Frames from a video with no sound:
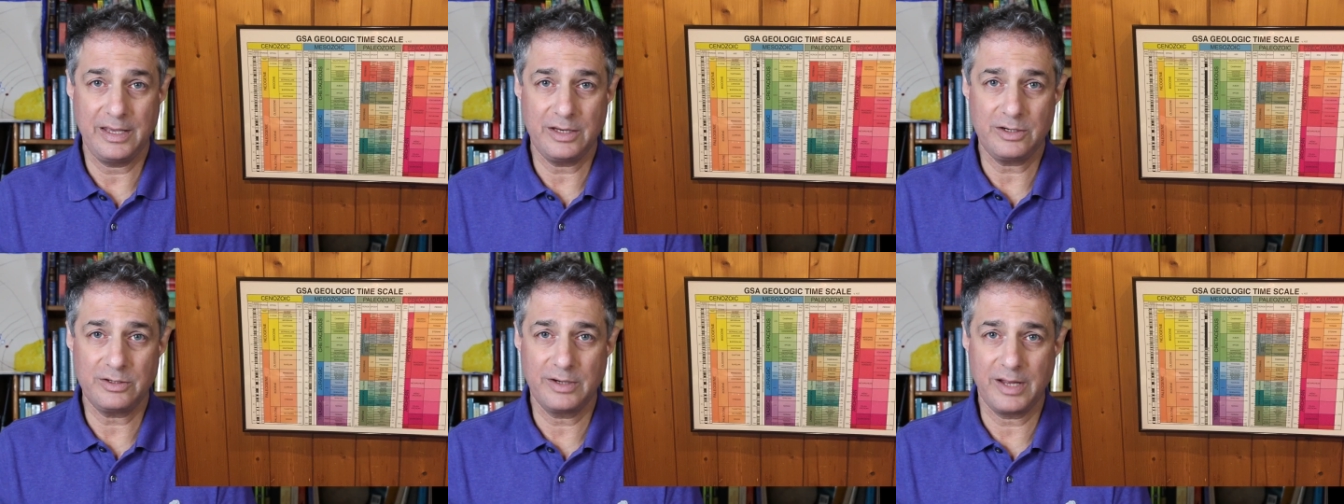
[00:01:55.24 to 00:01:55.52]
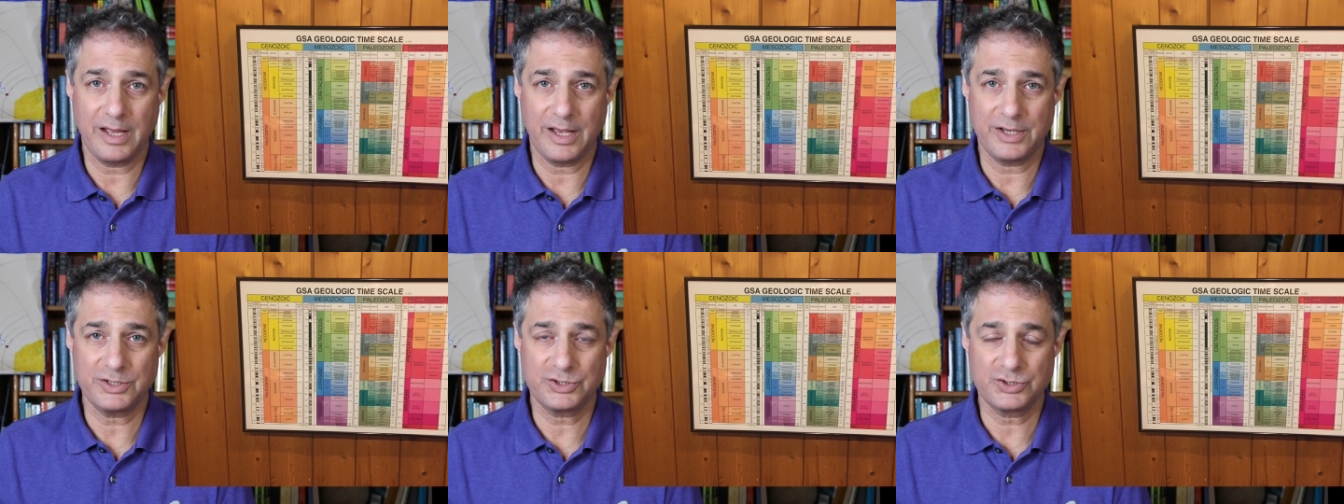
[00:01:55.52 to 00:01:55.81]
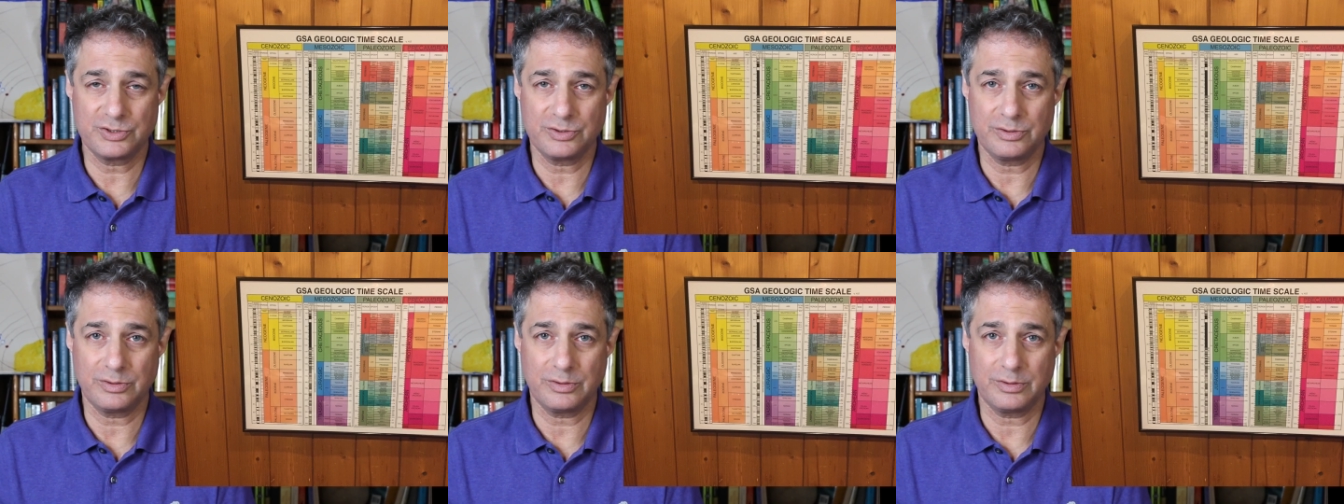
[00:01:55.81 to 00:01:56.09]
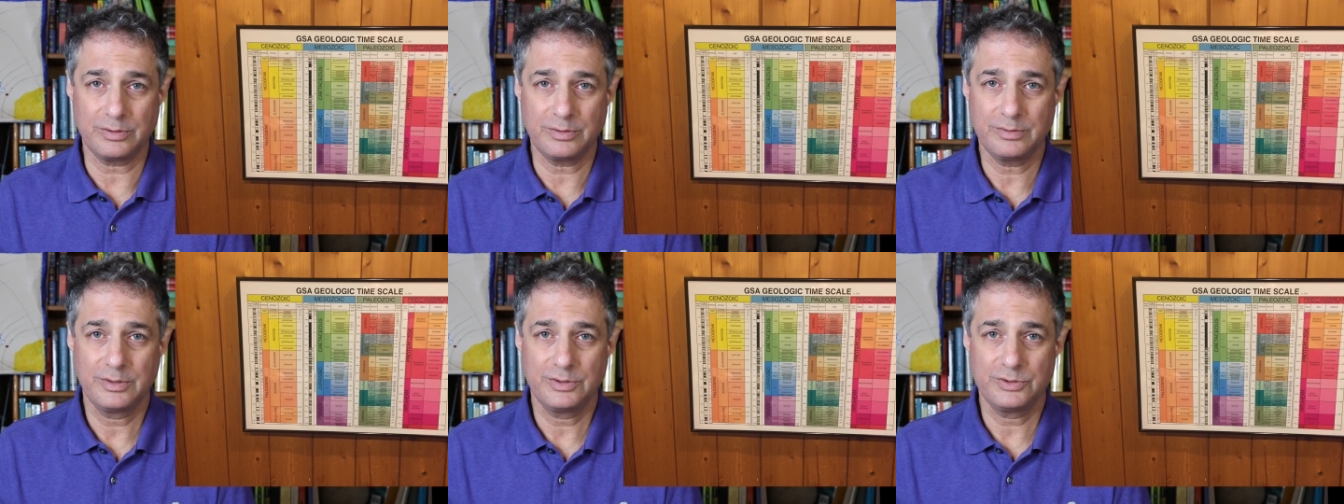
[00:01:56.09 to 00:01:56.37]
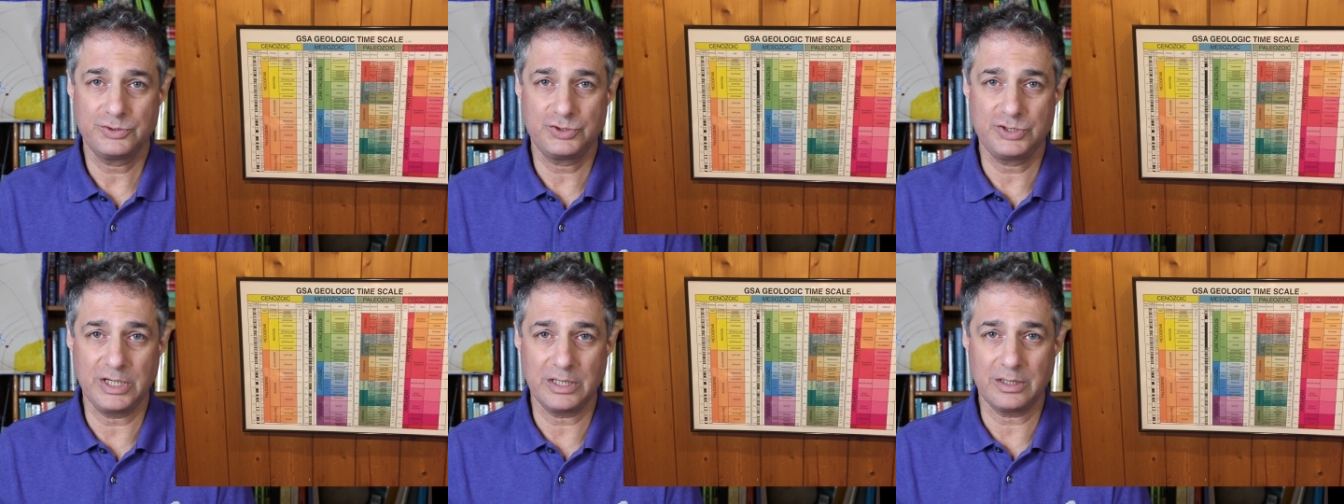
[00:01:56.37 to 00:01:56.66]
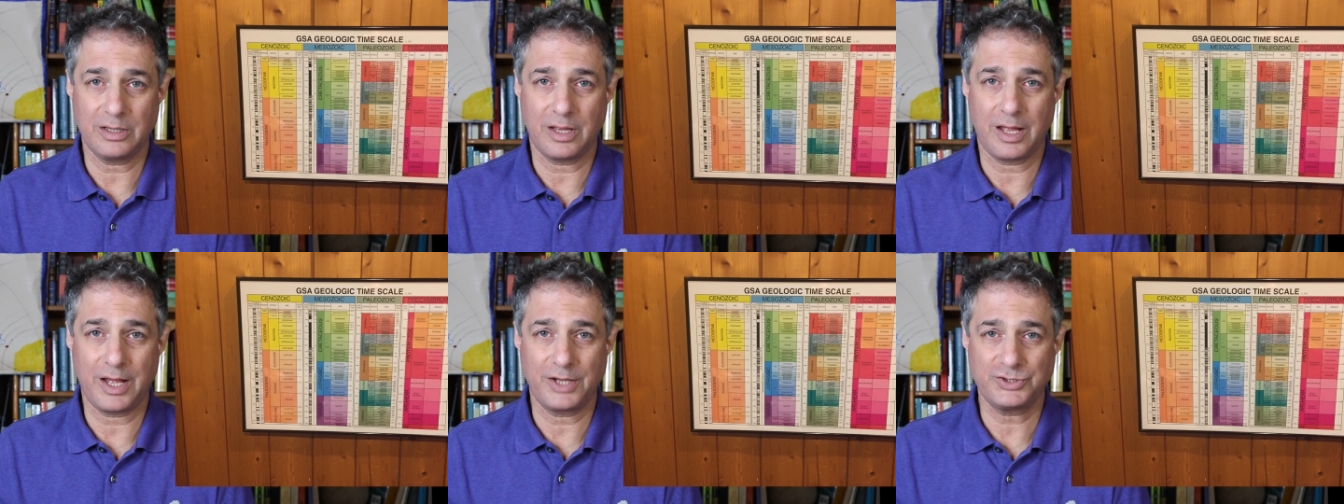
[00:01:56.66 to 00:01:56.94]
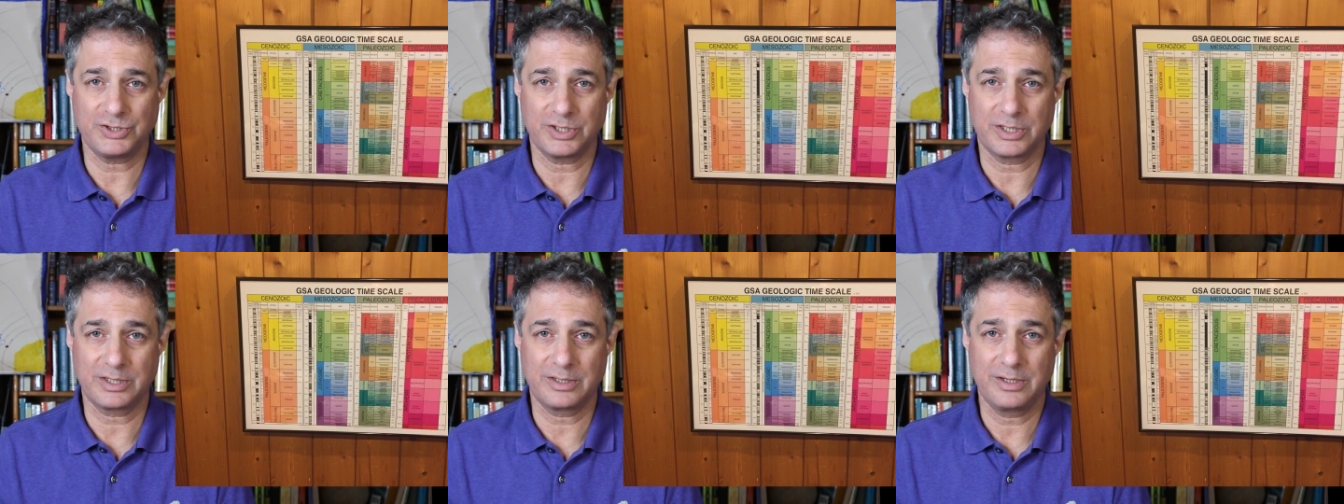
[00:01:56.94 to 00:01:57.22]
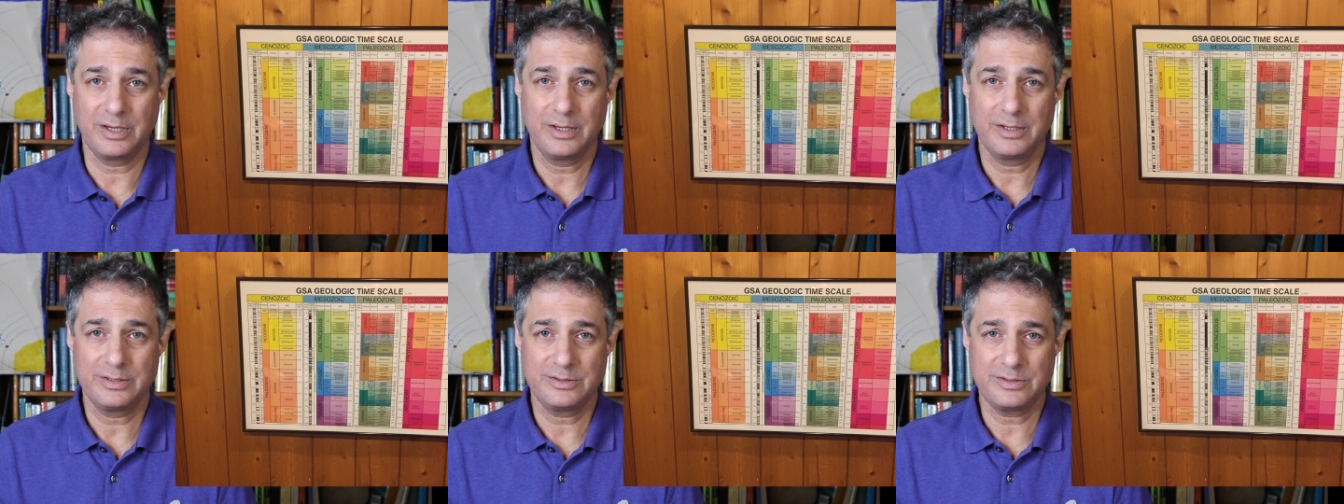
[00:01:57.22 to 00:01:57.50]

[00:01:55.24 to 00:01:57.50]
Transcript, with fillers: international geologic